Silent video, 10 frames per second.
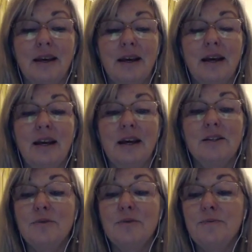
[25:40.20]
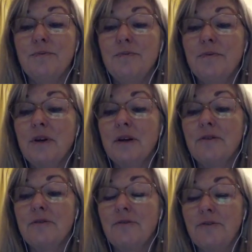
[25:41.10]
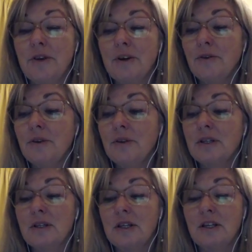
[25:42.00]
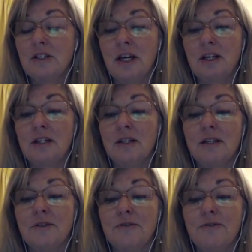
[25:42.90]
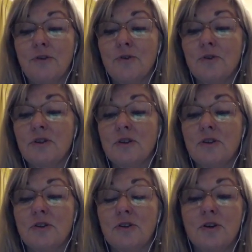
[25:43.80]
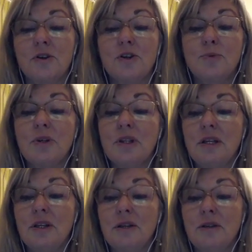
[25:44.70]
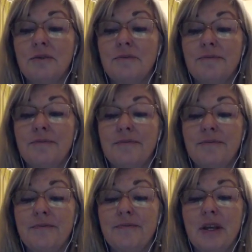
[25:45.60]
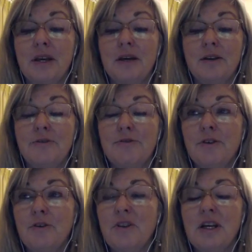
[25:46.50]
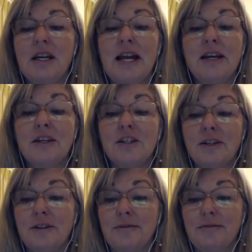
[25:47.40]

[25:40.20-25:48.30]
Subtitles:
And as you feel this sensation, this force, this surge within you, you feel the elation,